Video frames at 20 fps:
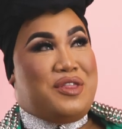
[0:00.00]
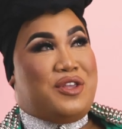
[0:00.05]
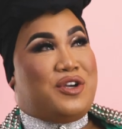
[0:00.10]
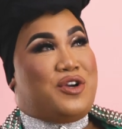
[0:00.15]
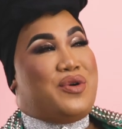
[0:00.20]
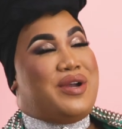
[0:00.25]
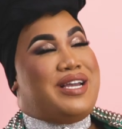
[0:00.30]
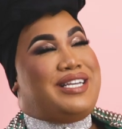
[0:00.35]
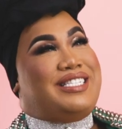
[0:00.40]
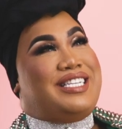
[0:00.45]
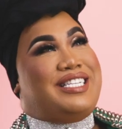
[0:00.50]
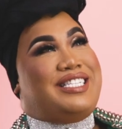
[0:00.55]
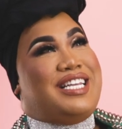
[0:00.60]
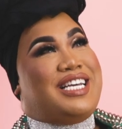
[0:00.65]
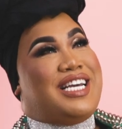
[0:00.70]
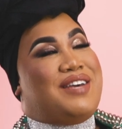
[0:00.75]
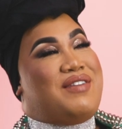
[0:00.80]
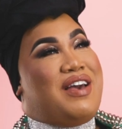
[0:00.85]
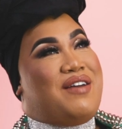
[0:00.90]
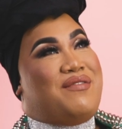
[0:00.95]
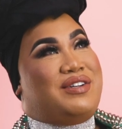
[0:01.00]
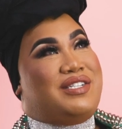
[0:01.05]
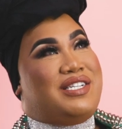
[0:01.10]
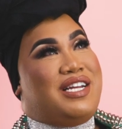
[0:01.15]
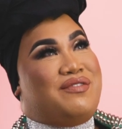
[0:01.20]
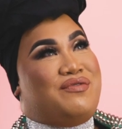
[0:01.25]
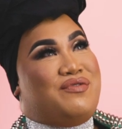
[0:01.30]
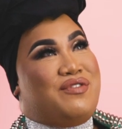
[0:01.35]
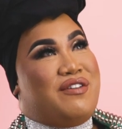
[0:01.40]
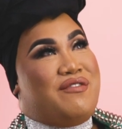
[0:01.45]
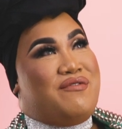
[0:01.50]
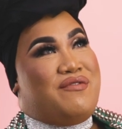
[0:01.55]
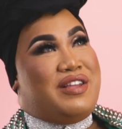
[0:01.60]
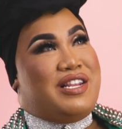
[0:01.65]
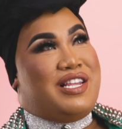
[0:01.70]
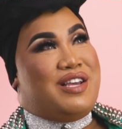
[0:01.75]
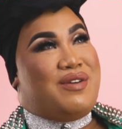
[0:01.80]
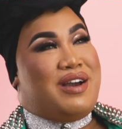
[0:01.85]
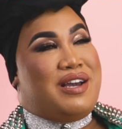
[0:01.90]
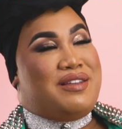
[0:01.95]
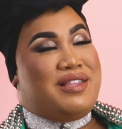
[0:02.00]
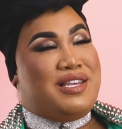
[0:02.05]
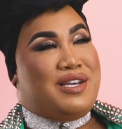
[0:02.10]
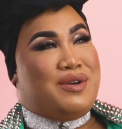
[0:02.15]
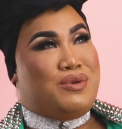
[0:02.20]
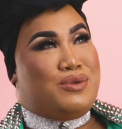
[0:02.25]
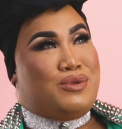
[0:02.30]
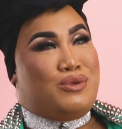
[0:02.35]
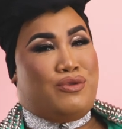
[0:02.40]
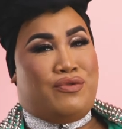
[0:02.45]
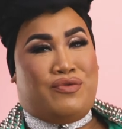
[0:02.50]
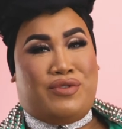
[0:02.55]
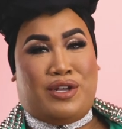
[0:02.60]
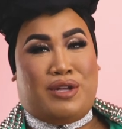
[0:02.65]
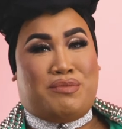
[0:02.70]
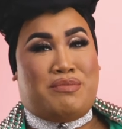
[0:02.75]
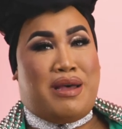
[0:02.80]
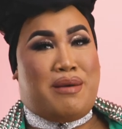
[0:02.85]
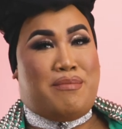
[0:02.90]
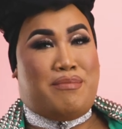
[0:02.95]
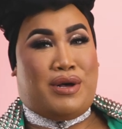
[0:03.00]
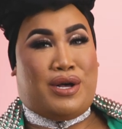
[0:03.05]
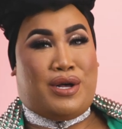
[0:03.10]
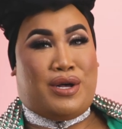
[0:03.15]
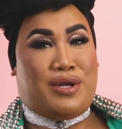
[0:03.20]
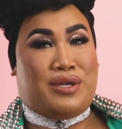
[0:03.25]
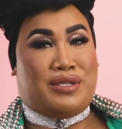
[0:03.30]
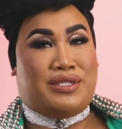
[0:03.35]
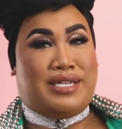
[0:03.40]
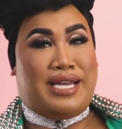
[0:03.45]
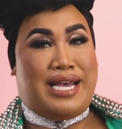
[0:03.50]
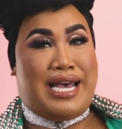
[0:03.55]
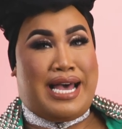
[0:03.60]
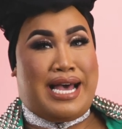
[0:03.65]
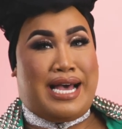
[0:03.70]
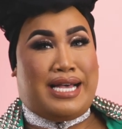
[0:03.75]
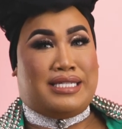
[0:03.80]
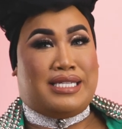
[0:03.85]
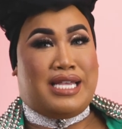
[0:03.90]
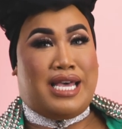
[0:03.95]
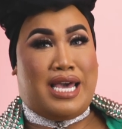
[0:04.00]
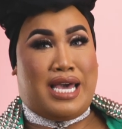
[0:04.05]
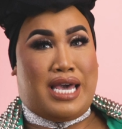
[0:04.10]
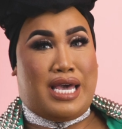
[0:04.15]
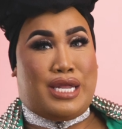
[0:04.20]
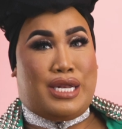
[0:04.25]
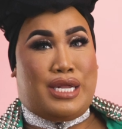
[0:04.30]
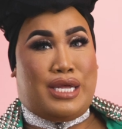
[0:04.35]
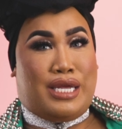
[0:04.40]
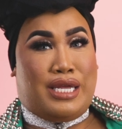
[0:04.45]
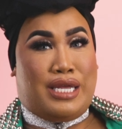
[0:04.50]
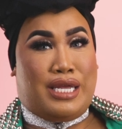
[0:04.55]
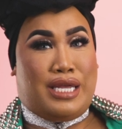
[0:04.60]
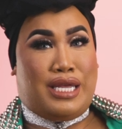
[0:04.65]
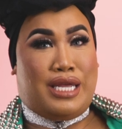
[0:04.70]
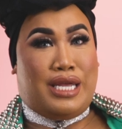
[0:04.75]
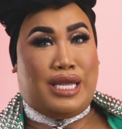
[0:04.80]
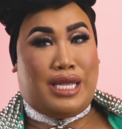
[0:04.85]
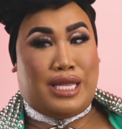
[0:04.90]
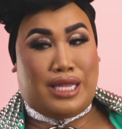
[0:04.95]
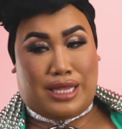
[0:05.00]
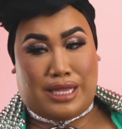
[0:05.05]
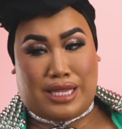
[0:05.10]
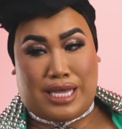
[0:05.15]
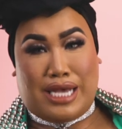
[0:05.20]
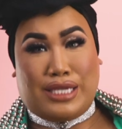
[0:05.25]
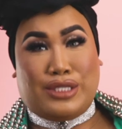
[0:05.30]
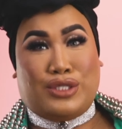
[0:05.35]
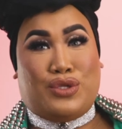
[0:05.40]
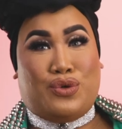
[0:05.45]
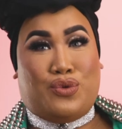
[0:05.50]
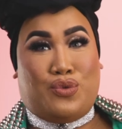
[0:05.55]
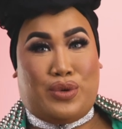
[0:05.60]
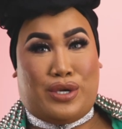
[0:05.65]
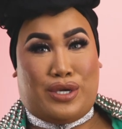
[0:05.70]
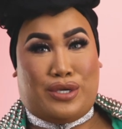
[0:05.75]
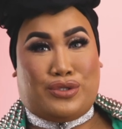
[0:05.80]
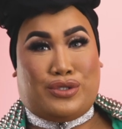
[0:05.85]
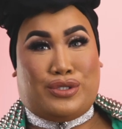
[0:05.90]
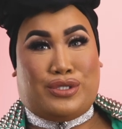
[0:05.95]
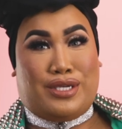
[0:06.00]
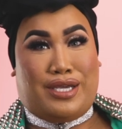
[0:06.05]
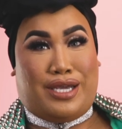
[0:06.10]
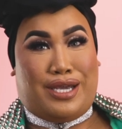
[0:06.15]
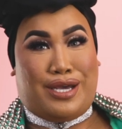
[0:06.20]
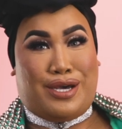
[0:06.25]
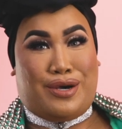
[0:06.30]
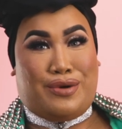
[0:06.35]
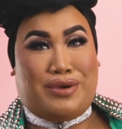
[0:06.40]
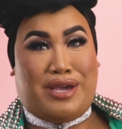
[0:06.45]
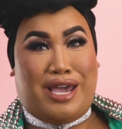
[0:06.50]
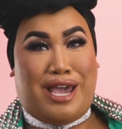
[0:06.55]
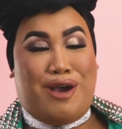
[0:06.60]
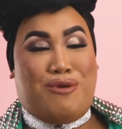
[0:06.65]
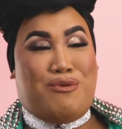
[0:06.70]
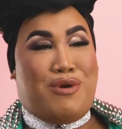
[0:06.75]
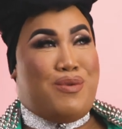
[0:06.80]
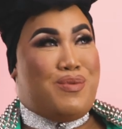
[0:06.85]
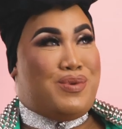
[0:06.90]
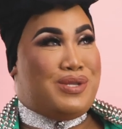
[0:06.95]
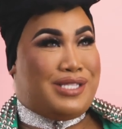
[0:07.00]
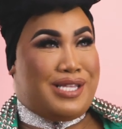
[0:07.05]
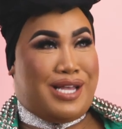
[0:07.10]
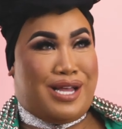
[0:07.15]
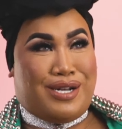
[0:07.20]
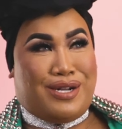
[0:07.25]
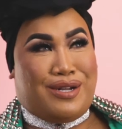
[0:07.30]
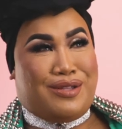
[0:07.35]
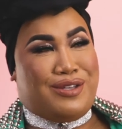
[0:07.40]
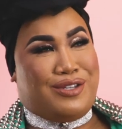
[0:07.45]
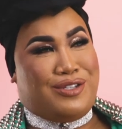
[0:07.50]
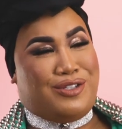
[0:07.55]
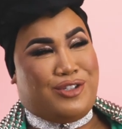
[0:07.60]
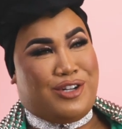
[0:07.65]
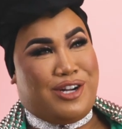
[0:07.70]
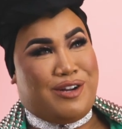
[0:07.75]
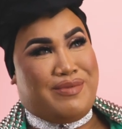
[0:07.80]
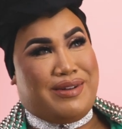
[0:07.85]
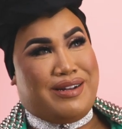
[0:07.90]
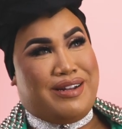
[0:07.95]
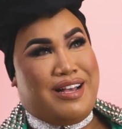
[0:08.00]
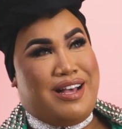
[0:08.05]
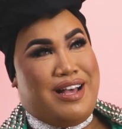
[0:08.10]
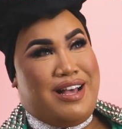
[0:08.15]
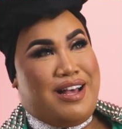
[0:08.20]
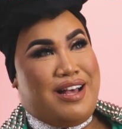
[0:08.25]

The craziest thing I've ever done for a video, I think, was revealed my bald ass head. That's the real tea, okay? What was under this turban,